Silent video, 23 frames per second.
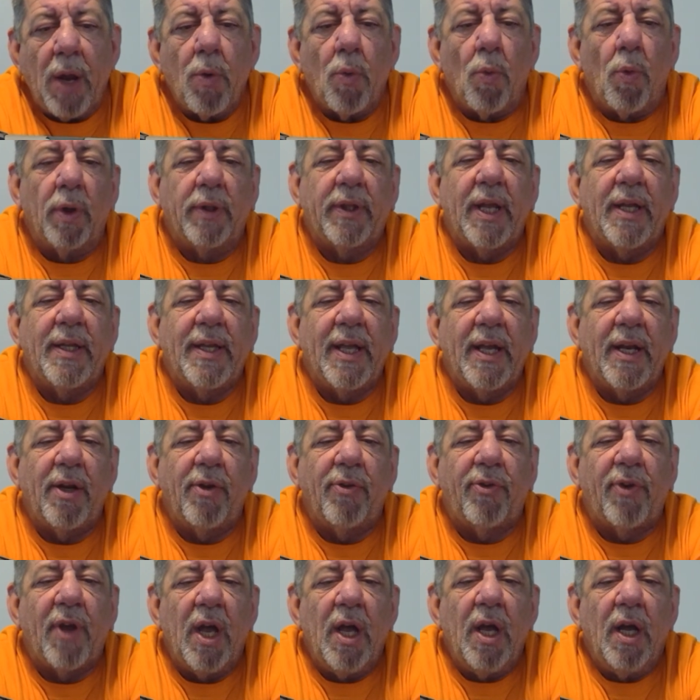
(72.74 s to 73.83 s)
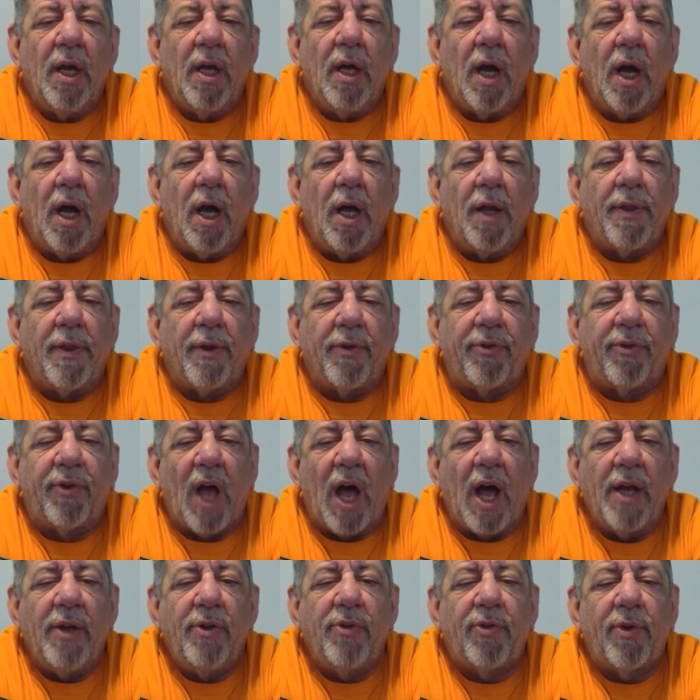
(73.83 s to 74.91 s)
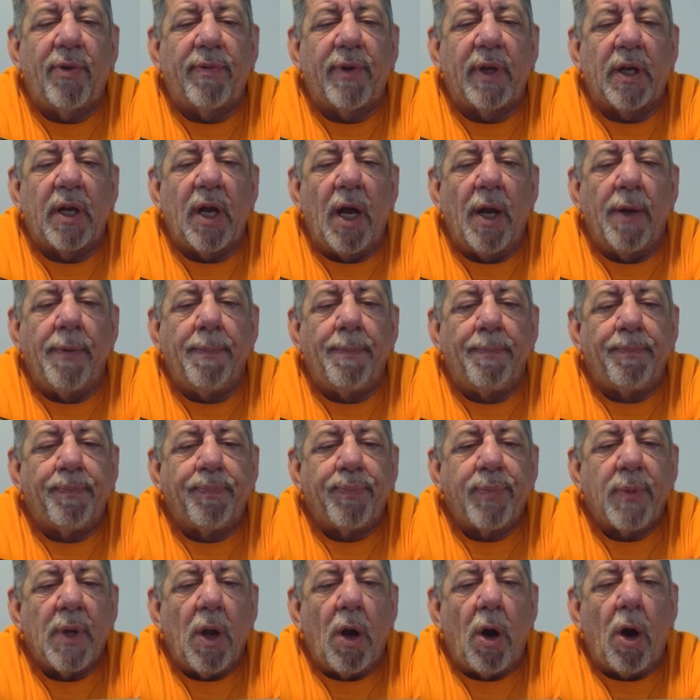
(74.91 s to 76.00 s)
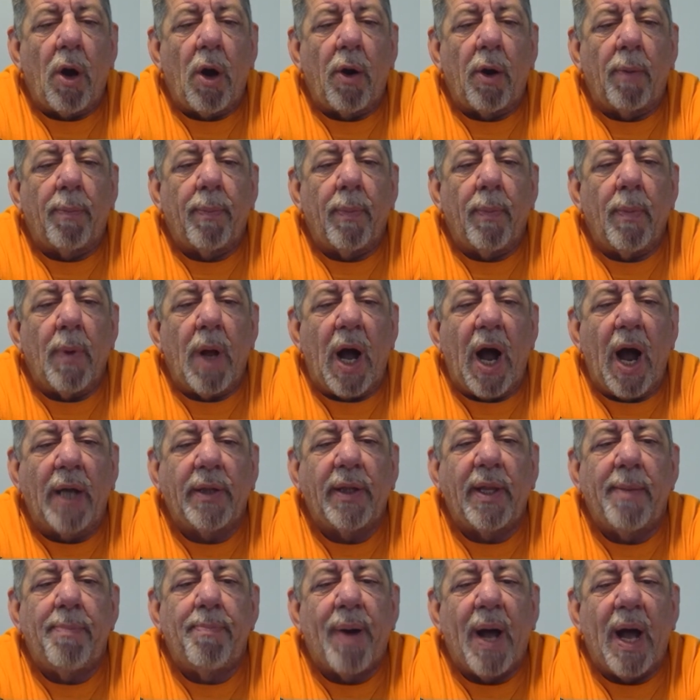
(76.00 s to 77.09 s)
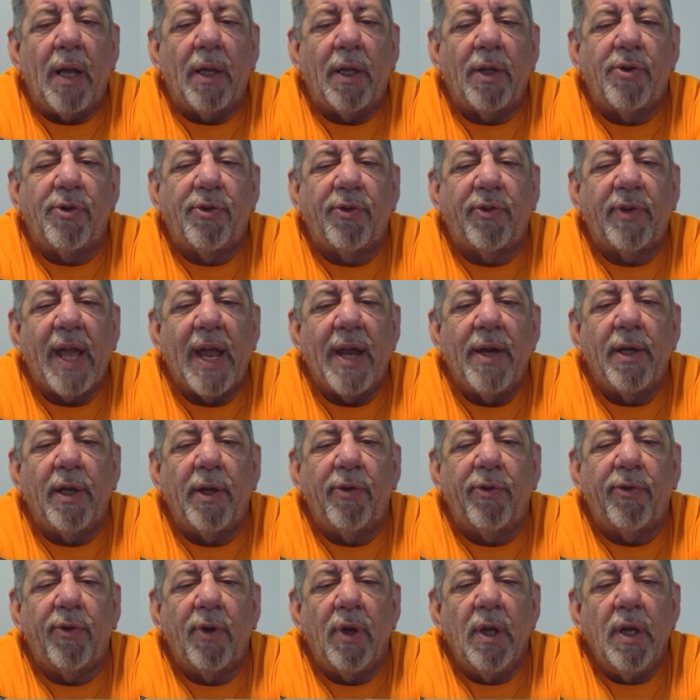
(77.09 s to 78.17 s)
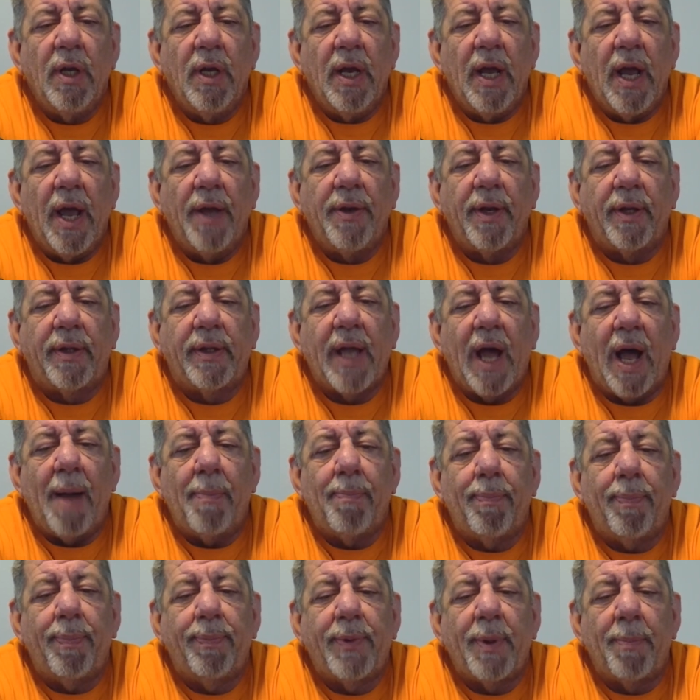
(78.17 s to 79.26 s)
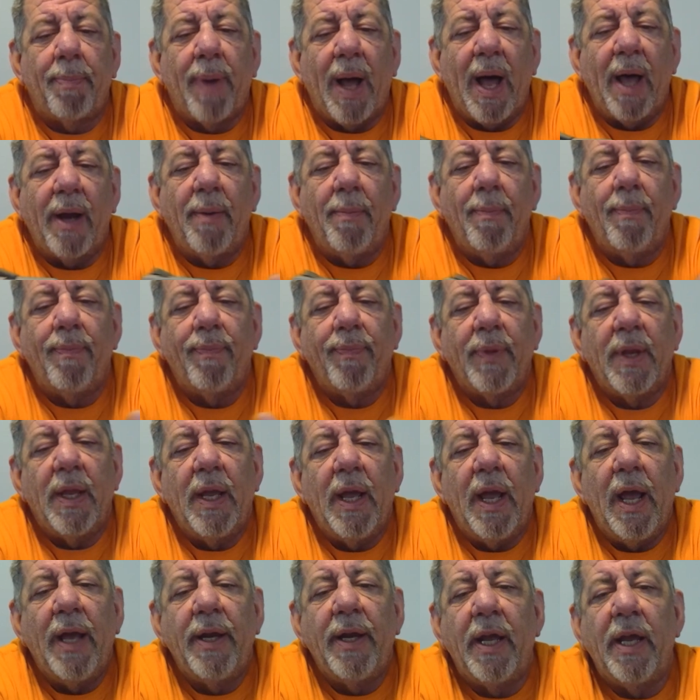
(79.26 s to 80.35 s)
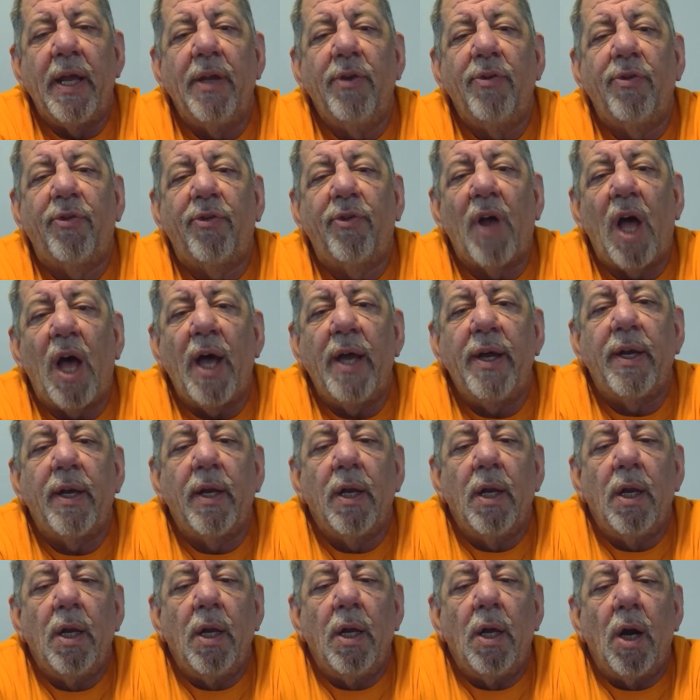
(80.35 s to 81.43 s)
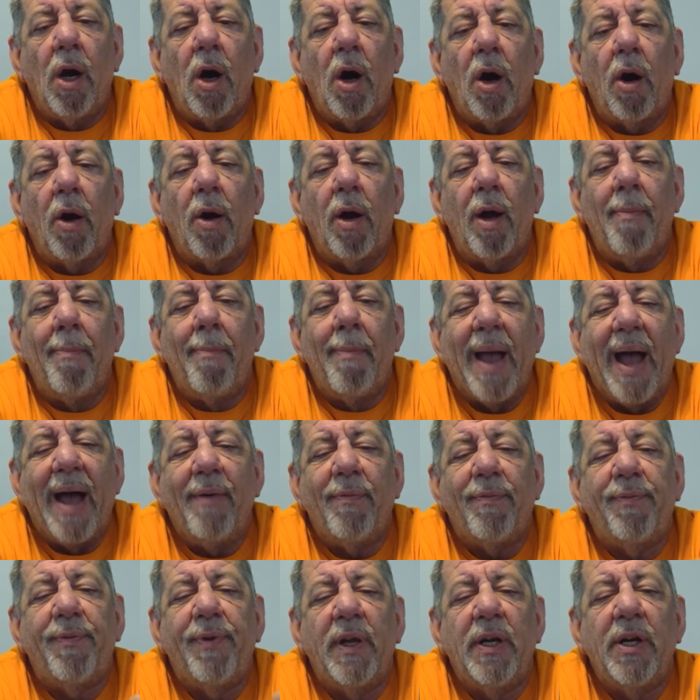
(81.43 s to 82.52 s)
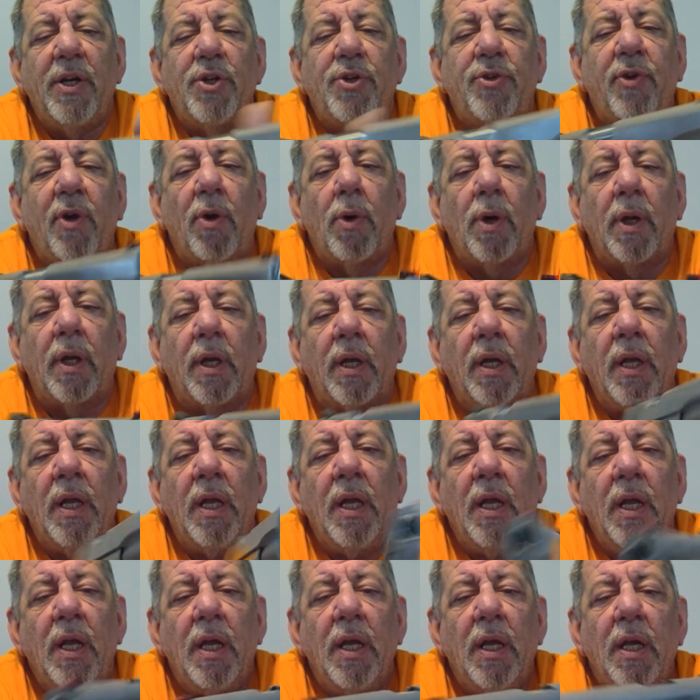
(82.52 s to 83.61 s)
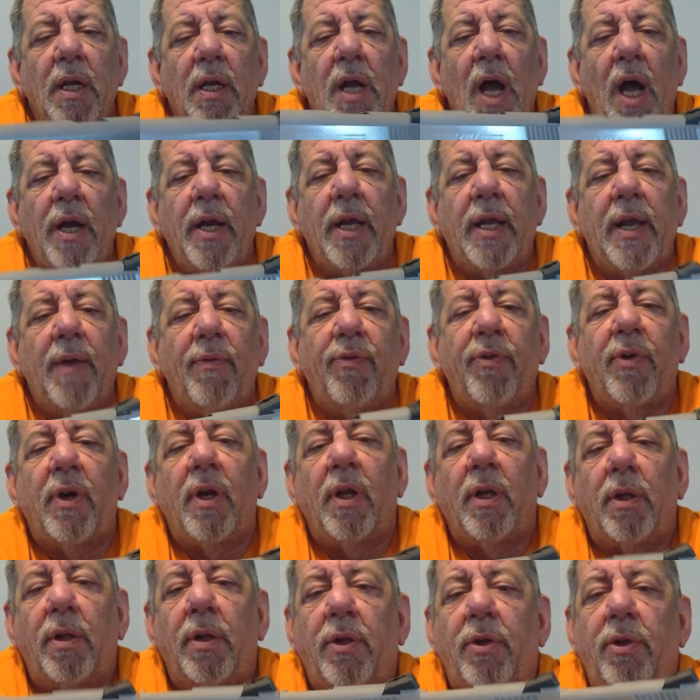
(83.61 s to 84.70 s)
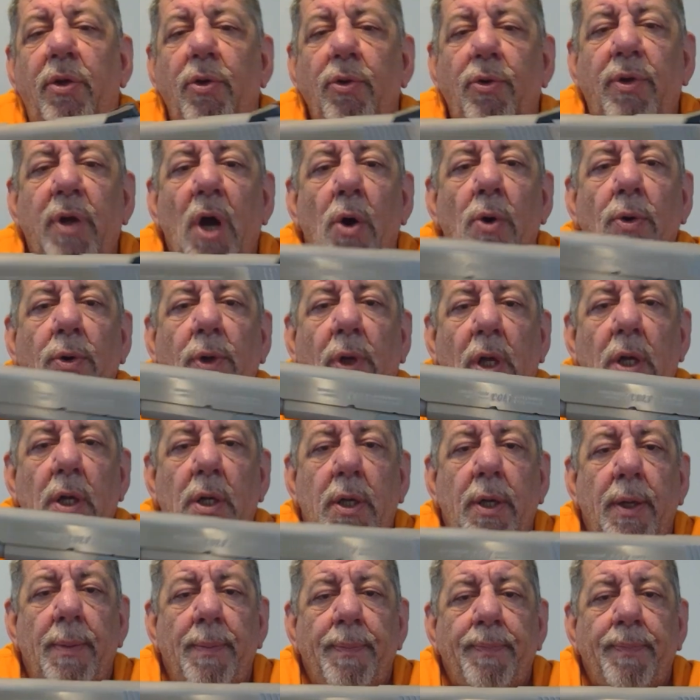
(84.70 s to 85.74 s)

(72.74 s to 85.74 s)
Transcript: What they did is the sides of the gun are highly polished stainless, and the top, the bottom, and the inside are a matte finish, so it kind of gives it a two-tone look.